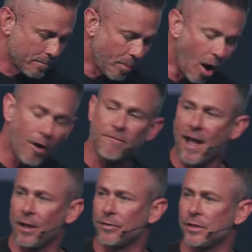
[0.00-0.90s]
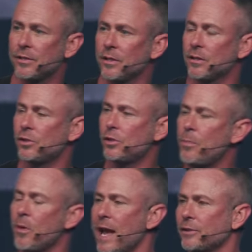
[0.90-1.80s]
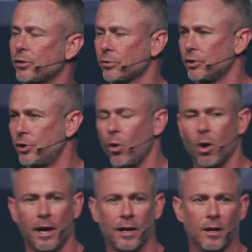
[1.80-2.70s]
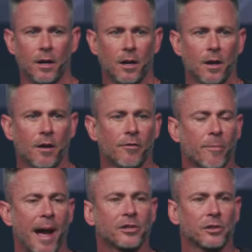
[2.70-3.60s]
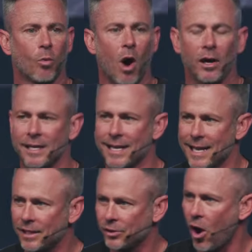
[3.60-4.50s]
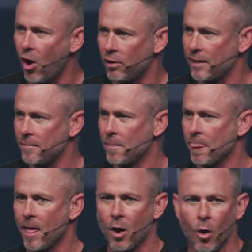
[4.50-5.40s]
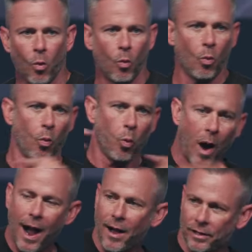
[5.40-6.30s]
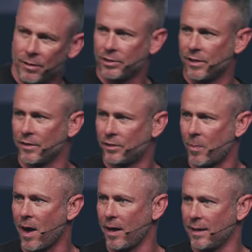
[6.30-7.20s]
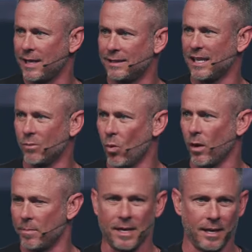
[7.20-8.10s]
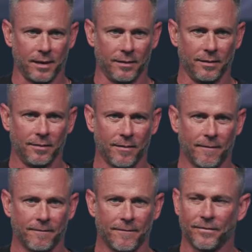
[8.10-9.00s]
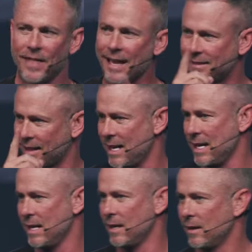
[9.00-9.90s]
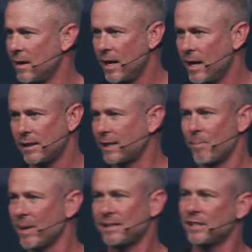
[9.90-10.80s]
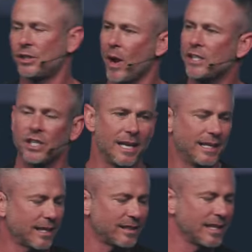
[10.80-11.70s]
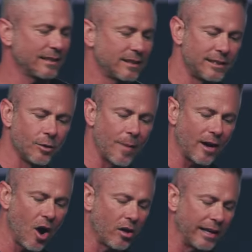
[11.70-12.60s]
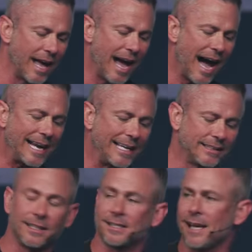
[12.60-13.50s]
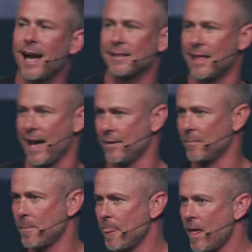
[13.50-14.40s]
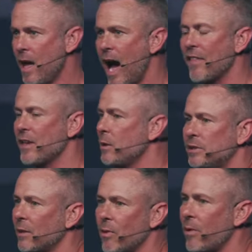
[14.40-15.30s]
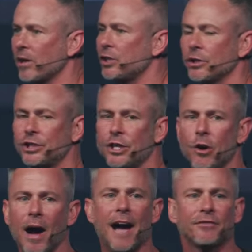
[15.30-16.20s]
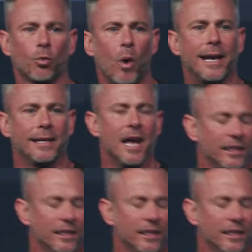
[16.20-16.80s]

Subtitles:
Paul found this supernatural joy from actually walking in his calling while he was in the spot he didn't want to be in. That's the key. He said, my situation, it doesn't get to steal my calling. I get to decide that. I think he would say, Red Rock Church, you don't have to wait